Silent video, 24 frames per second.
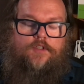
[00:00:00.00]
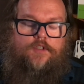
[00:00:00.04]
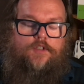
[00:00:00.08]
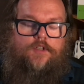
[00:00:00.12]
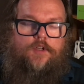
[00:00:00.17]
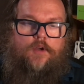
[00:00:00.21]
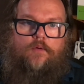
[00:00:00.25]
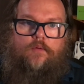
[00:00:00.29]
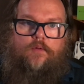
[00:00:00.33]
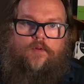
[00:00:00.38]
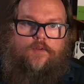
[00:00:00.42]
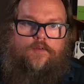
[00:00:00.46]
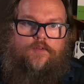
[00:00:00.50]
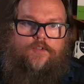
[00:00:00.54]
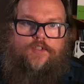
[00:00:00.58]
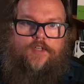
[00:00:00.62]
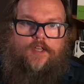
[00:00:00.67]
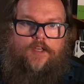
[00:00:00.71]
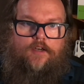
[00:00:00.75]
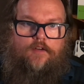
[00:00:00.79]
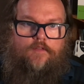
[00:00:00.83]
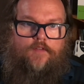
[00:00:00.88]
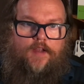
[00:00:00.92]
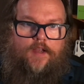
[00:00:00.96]
don't lose
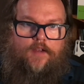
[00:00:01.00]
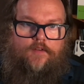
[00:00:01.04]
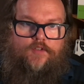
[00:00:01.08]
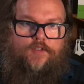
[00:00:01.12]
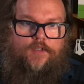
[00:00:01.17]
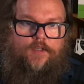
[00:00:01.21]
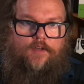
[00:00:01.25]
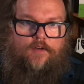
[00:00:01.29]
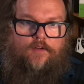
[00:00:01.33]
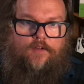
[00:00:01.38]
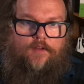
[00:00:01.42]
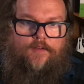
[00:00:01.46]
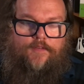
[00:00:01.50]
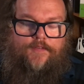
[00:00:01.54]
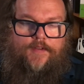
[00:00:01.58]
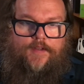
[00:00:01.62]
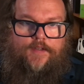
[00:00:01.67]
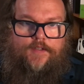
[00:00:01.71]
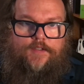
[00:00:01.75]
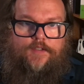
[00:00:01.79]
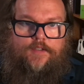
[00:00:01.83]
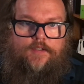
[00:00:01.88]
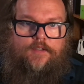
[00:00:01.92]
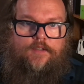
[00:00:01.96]
sight of housing in all of
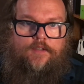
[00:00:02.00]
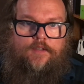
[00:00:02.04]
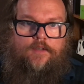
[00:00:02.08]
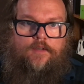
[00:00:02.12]
this.